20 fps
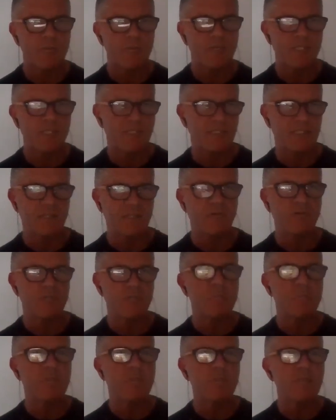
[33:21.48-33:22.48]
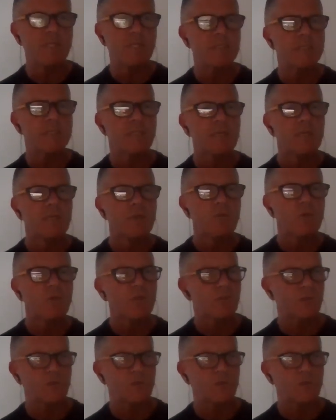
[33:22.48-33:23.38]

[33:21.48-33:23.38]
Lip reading: best deliver and implement it, what